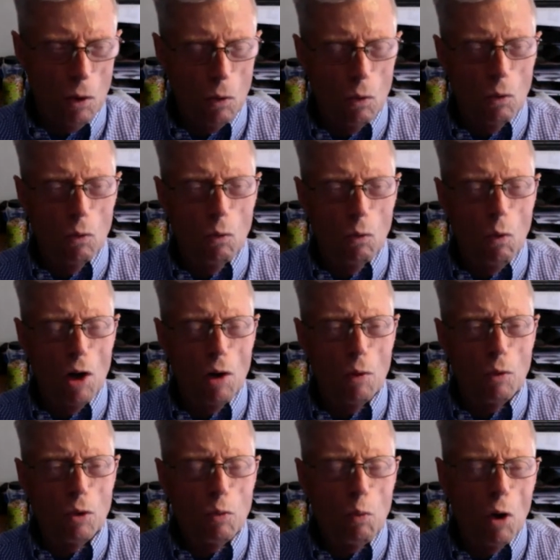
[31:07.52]
Why
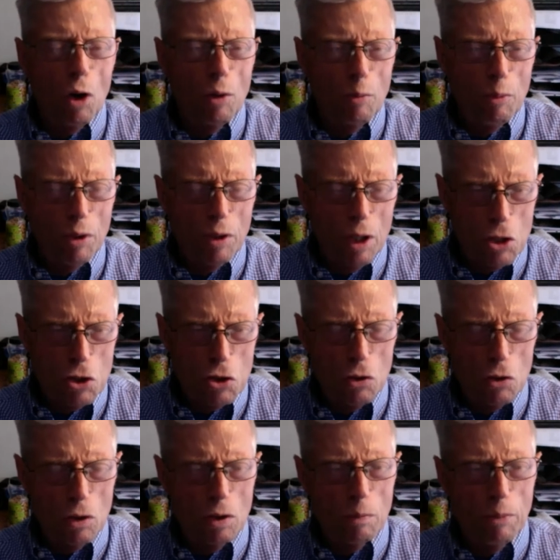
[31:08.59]
would one be
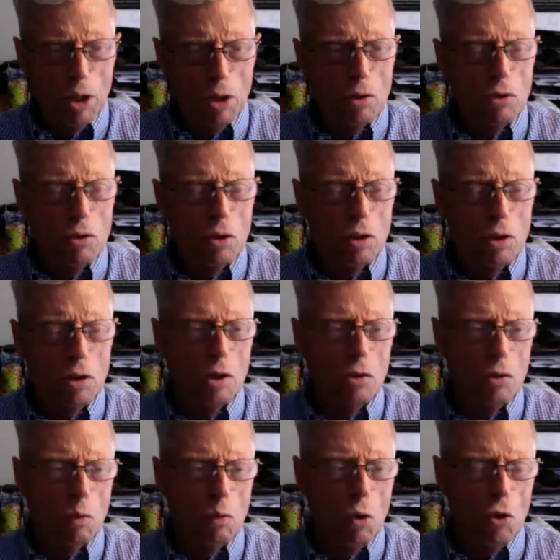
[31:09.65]
necessarily better than the
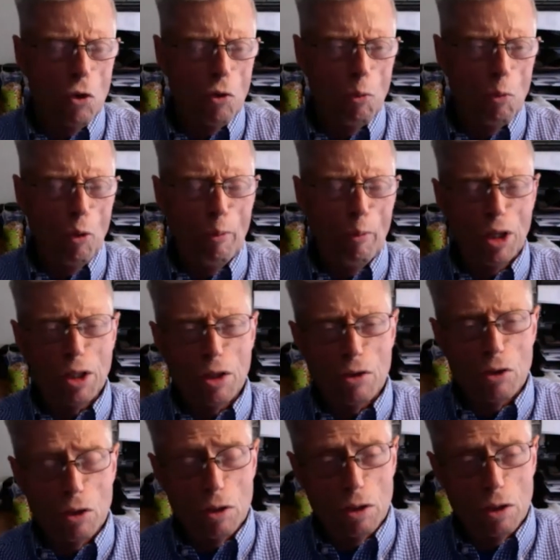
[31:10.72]
other, worth more money
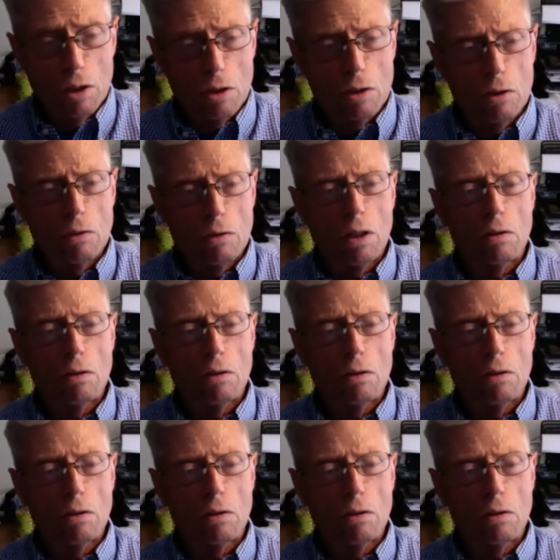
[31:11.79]
than the other?